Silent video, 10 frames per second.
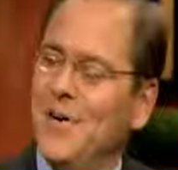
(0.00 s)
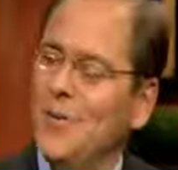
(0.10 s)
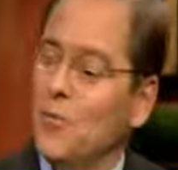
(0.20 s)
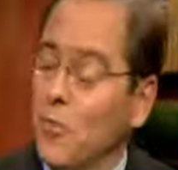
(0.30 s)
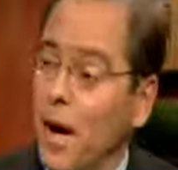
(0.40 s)

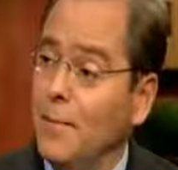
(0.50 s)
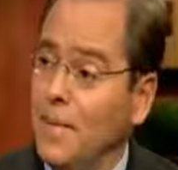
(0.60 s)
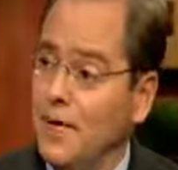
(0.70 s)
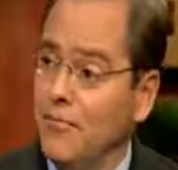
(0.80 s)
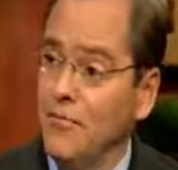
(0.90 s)

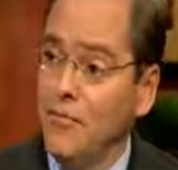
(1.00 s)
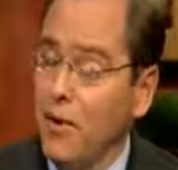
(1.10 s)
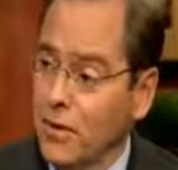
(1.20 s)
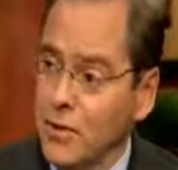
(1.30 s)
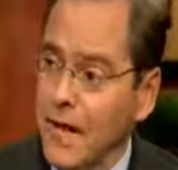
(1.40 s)
Romney,
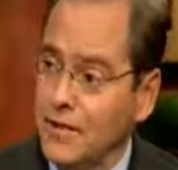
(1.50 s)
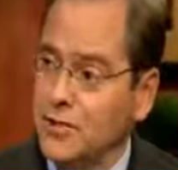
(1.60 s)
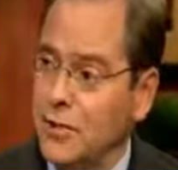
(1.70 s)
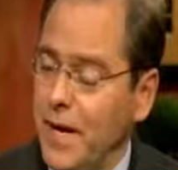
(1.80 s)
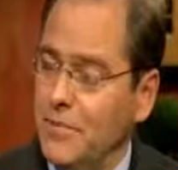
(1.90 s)
far less.
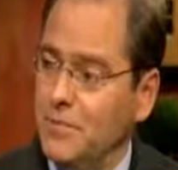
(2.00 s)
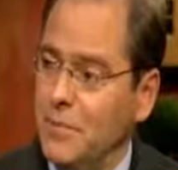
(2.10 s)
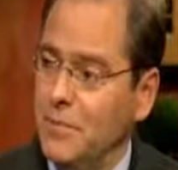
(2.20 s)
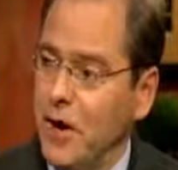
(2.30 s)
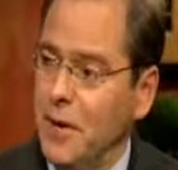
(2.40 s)
So after
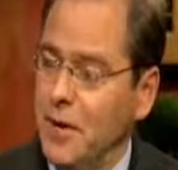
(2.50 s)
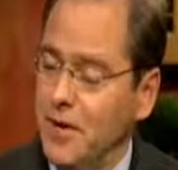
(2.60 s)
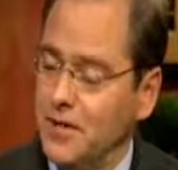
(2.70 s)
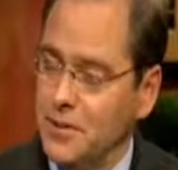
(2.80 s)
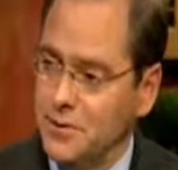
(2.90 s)
the
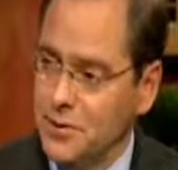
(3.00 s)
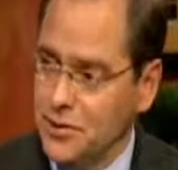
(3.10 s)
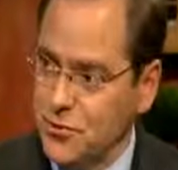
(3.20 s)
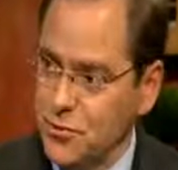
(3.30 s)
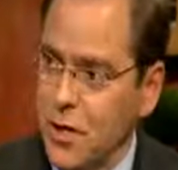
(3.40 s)
primaries, there's
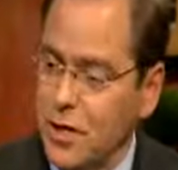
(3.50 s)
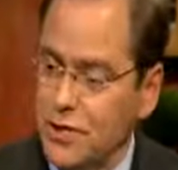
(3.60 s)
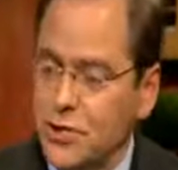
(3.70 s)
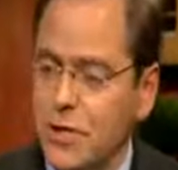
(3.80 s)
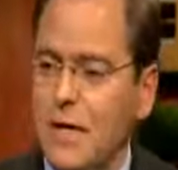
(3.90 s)
this
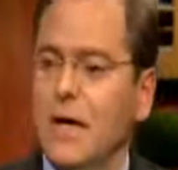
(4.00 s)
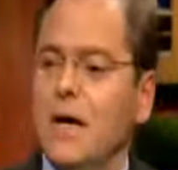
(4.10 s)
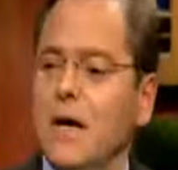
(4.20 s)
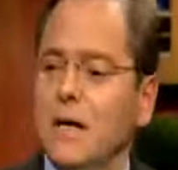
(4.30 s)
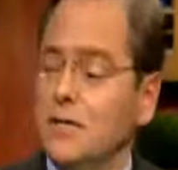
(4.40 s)
rush
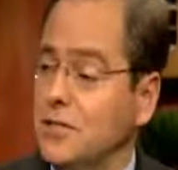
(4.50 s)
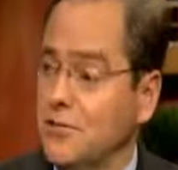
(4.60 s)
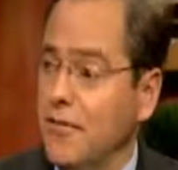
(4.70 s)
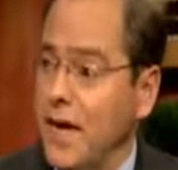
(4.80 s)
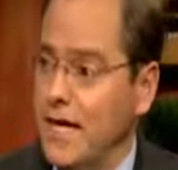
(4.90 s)
to
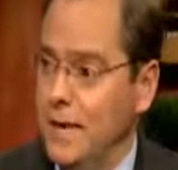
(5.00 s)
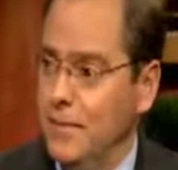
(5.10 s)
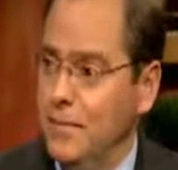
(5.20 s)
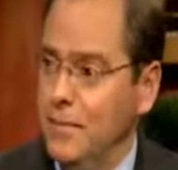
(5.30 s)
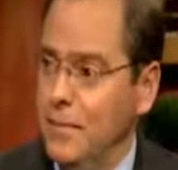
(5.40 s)
define
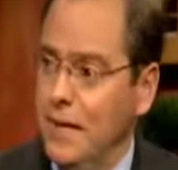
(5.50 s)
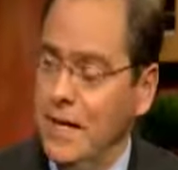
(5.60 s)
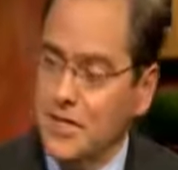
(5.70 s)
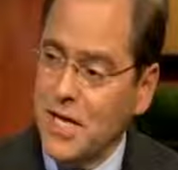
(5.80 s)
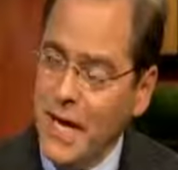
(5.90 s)
him.
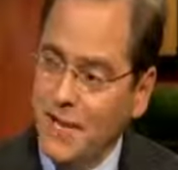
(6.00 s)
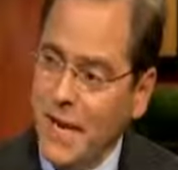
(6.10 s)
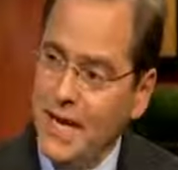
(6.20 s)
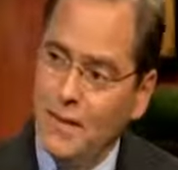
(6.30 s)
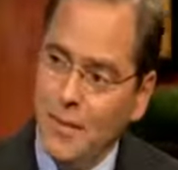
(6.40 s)
His
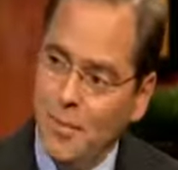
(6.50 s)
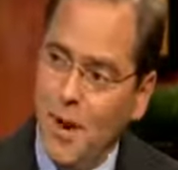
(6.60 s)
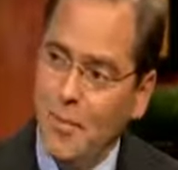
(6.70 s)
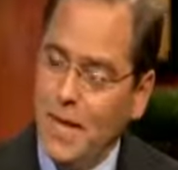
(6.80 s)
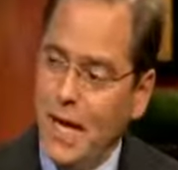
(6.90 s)
campaign, the
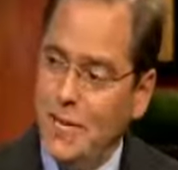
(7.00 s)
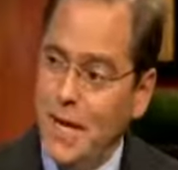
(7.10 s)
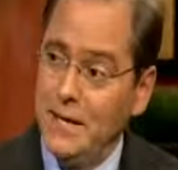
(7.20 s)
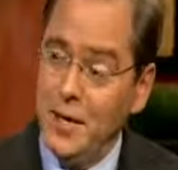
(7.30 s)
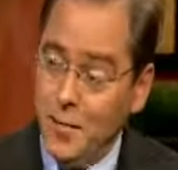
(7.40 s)
Obama
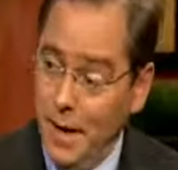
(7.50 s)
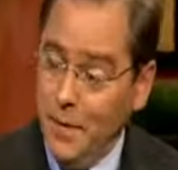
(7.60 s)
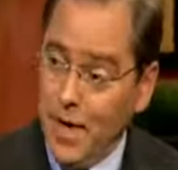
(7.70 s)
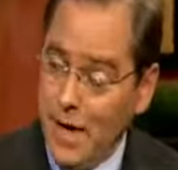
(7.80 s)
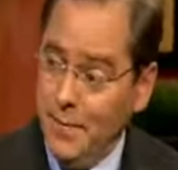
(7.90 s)

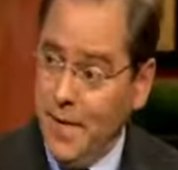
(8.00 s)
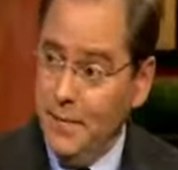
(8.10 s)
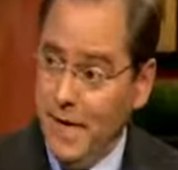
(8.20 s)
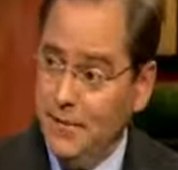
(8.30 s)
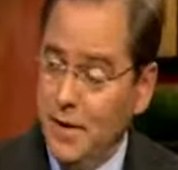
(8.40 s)
campaign
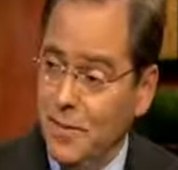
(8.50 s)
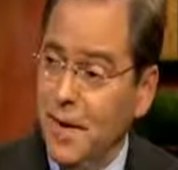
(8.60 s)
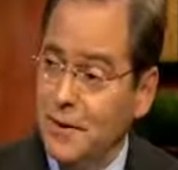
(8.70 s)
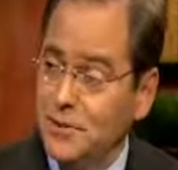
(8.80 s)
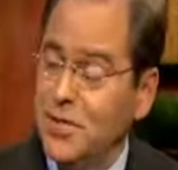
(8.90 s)
may have done a
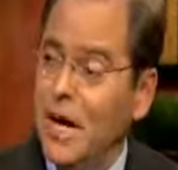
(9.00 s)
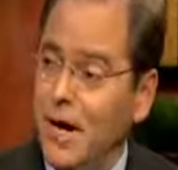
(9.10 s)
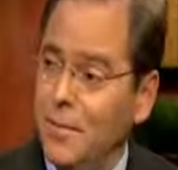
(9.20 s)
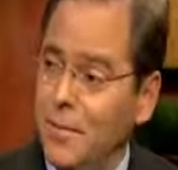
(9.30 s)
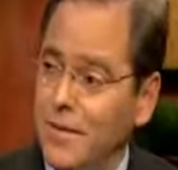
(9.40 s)
better
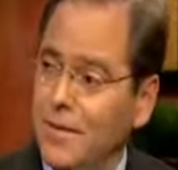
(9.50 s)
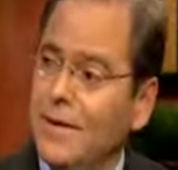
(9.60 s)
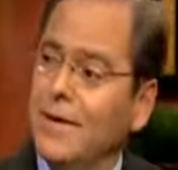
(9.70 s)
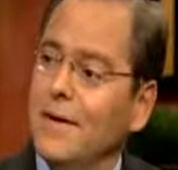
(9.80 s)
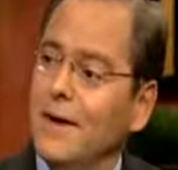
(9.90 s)
job
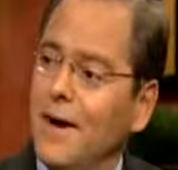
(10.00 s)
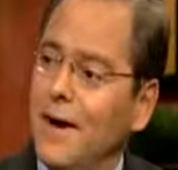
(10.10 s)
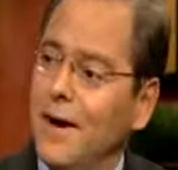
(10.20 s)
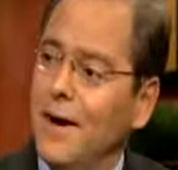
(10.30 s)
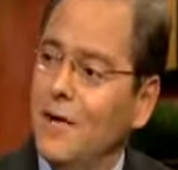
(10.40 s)

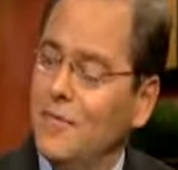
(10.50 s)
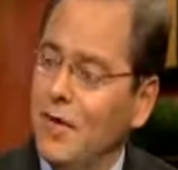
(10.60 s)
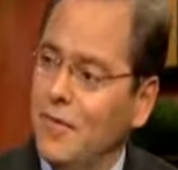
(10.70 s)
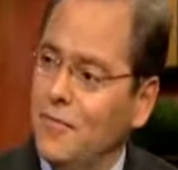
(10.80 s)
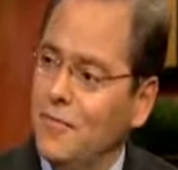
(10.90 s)

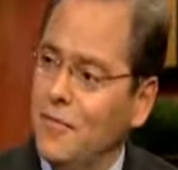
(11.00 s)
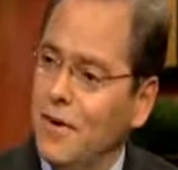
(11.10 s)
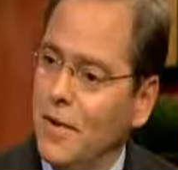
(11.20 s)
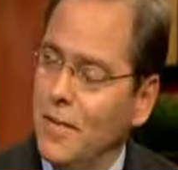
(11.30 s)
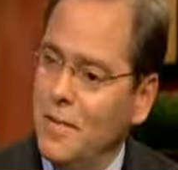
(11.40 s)

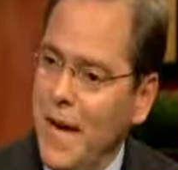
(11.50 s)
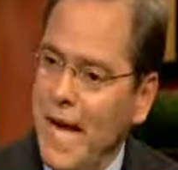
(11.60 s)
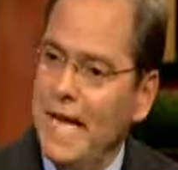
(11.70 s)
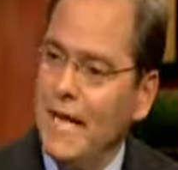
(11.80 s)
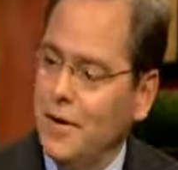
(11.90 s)
of
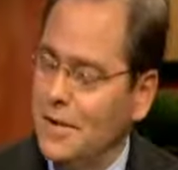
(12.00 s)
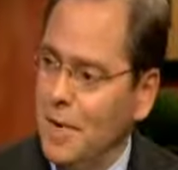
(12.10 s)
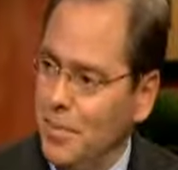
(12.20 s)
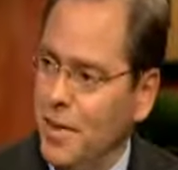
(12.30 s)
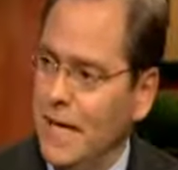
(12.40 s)
painting on
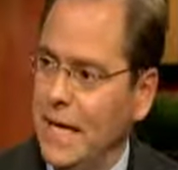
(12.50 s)
that blank